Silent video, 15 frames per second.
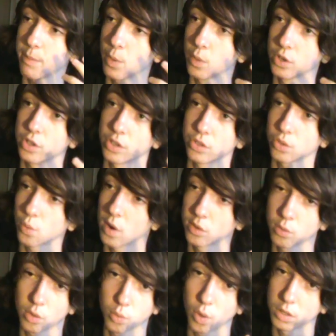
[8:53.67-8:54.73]
it was just square,
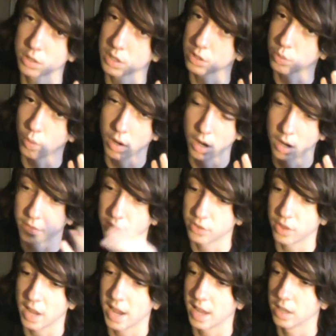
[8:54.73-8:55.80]
square, square, square, square, unless
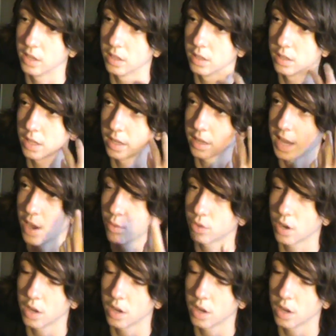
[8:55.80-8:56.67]
they had to, count,